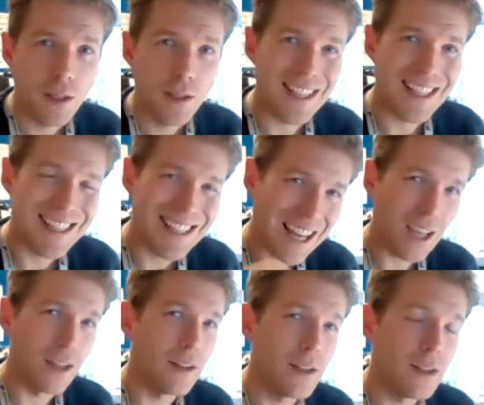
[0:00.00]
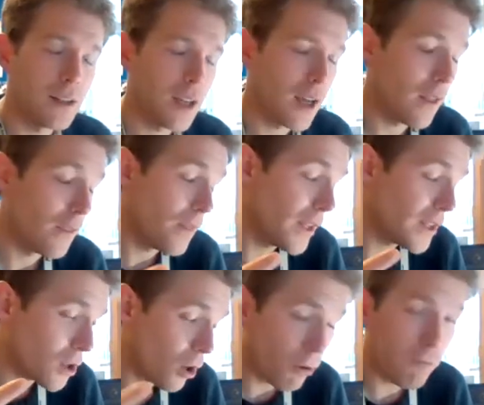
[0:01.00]
The second,
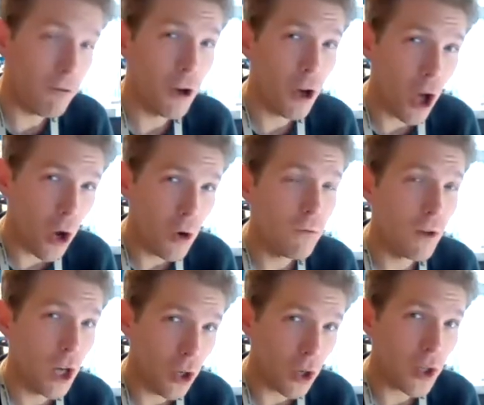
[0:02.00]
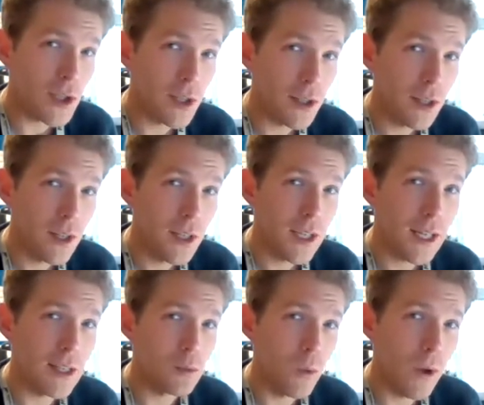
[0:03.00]
that's often overlooked,
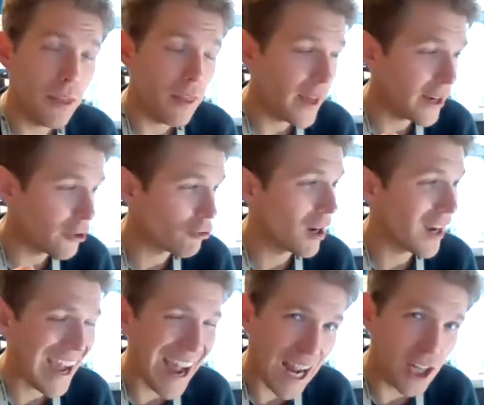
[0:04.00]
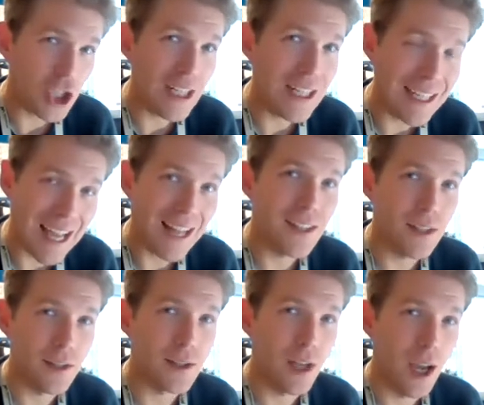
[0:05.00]
is whether that drug actually gets to
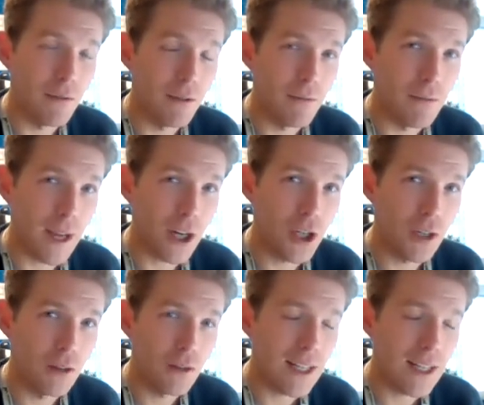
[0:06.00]
the site of infection.